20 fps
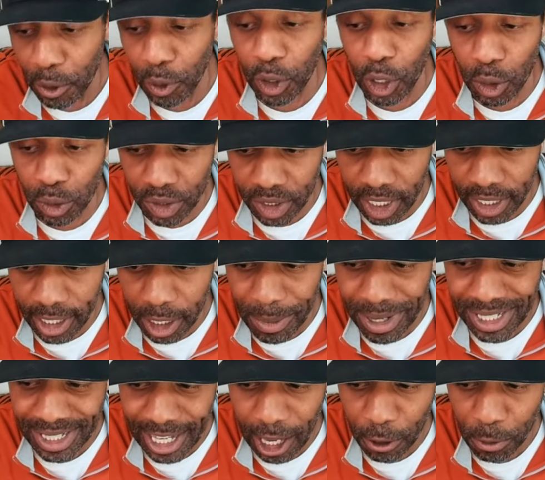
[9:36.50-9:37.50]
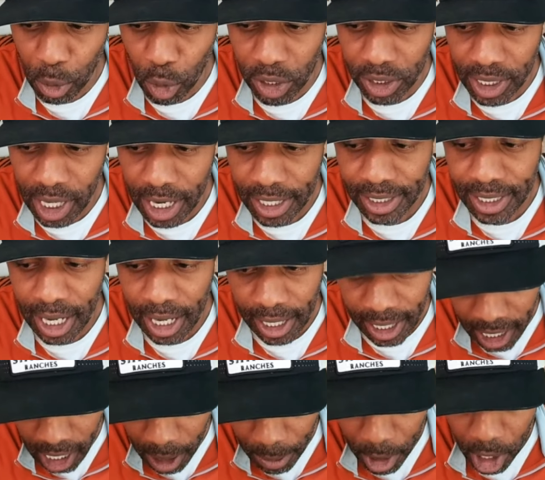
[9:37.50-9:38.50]
You can go see them at
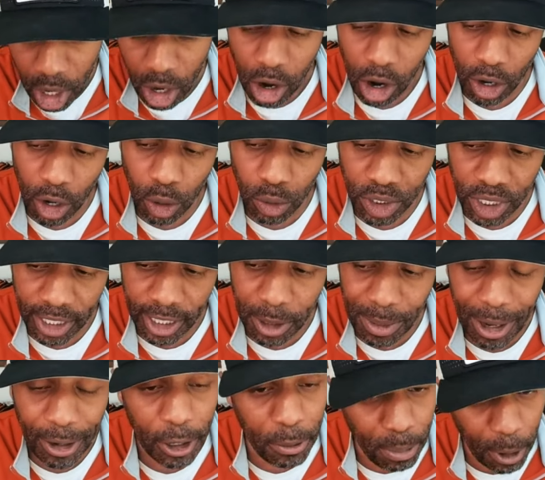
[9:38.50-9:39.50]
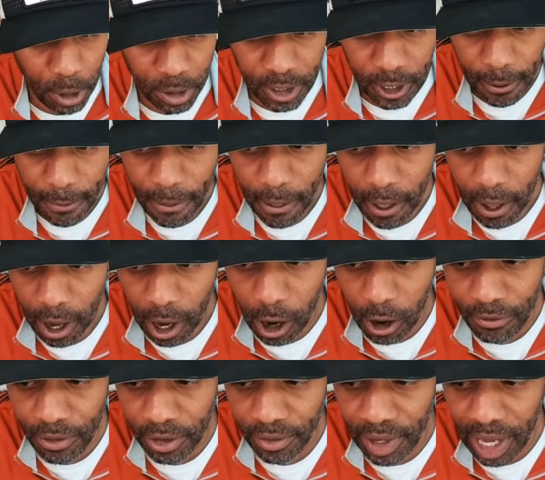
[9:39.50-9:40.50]
southpointdodge.com or go check them out in person
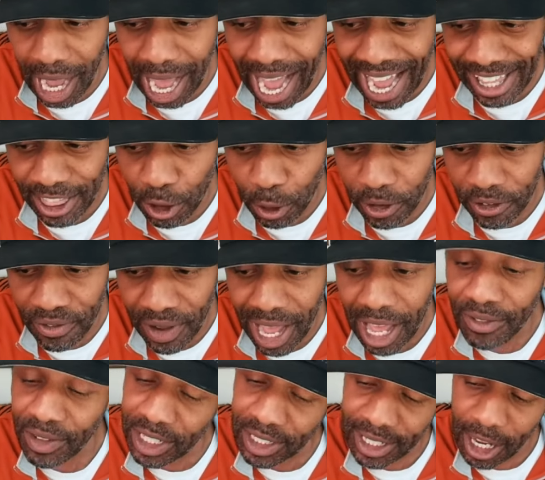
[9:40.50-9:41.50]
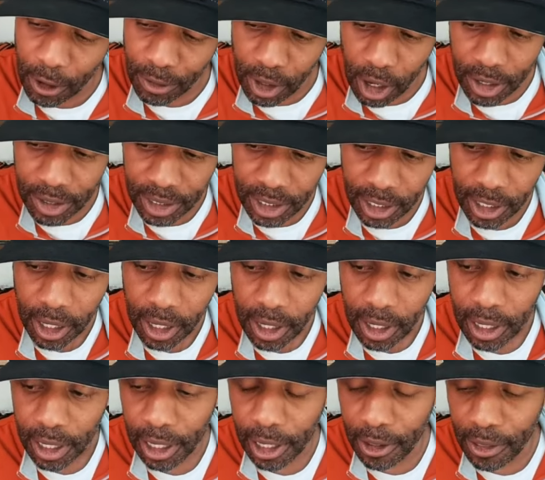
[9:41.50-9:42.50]
off of uh, I 35 in South Austin.
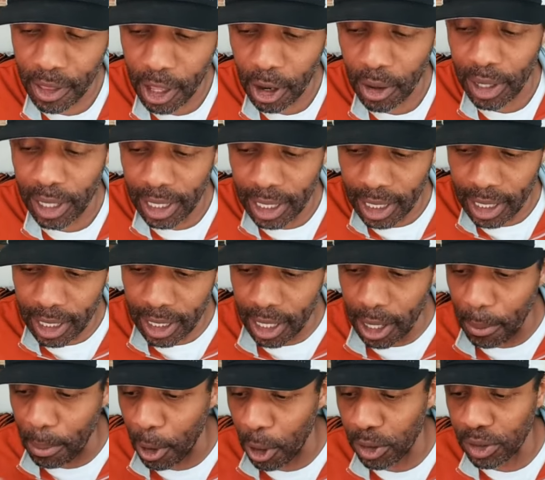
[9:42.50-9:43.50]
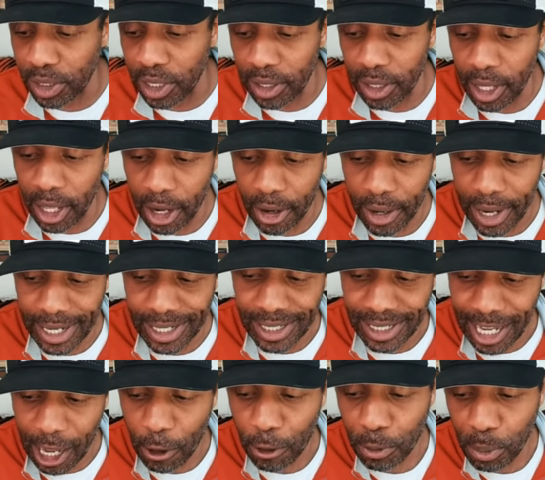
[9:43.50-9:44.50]
Uh, they're in person there at
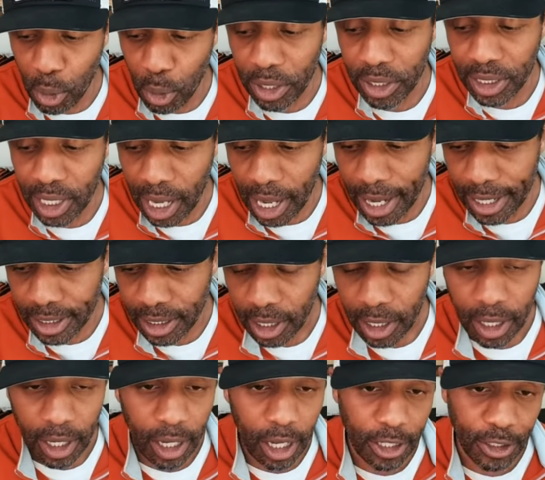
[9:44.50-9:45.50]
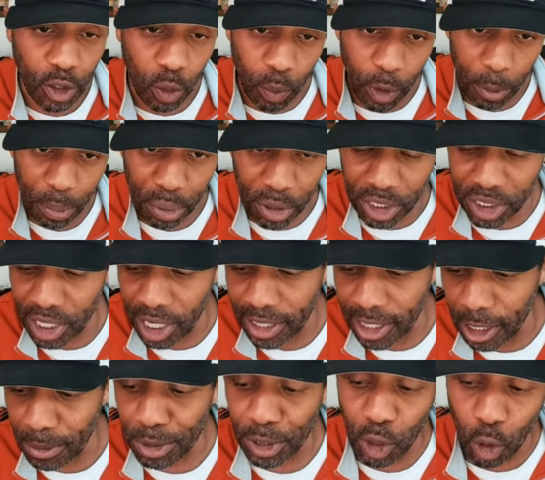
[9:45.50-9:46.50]
South Point Dodge. Uh, so we appreciate
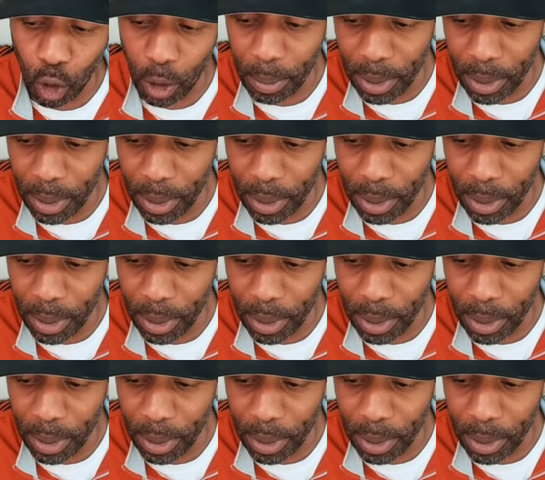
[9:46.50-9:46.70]
them. Score